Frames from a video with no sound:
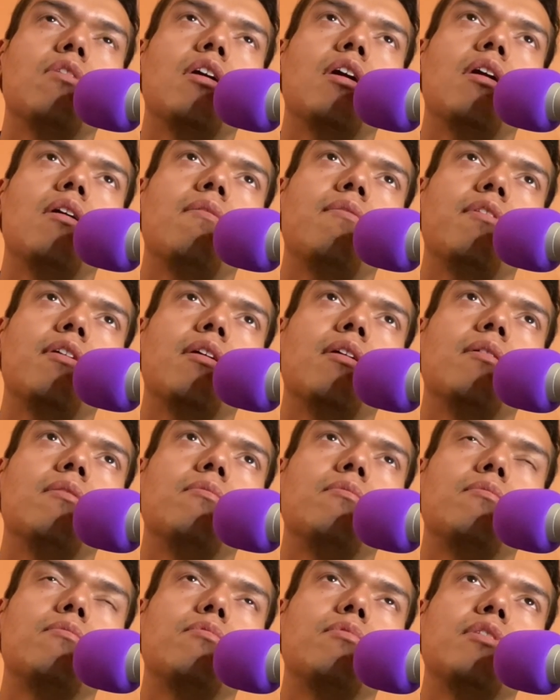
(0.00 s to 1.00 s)
of a
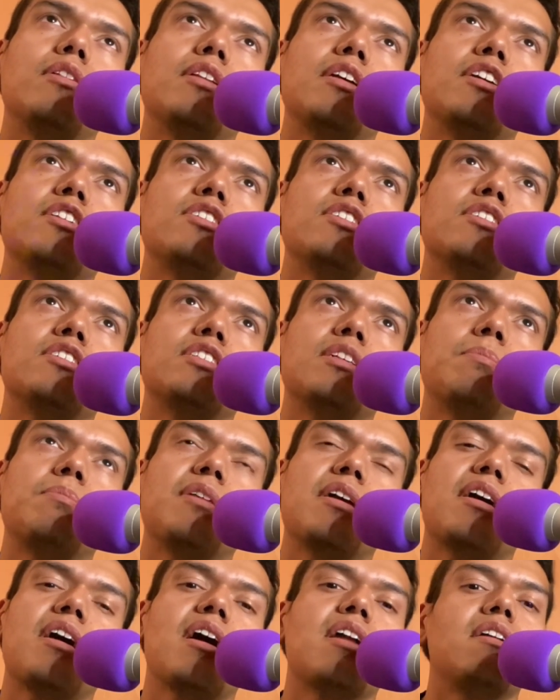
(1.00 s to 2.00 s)
relationship
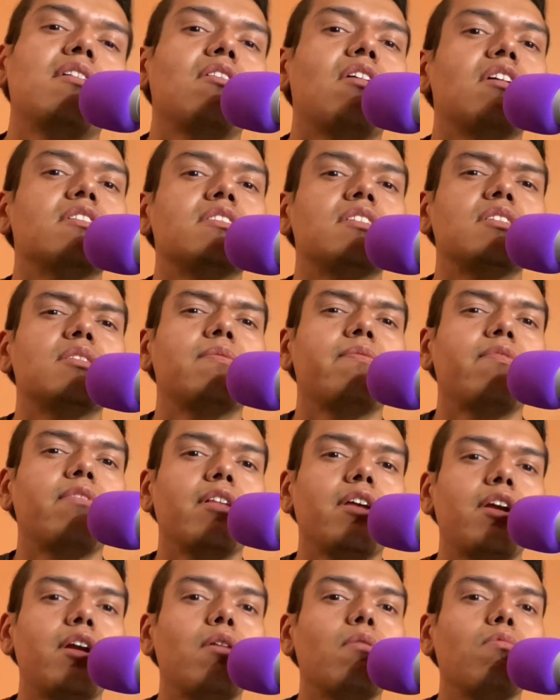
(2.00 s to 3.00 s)
that kind of lost its
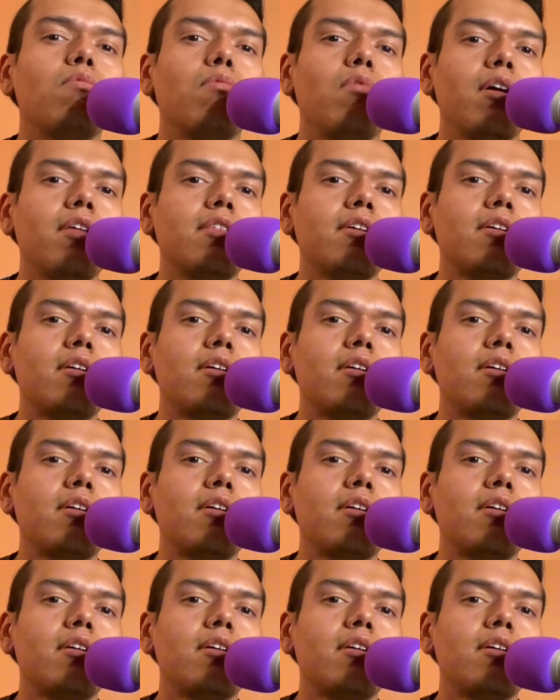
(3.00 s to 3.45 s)
flair with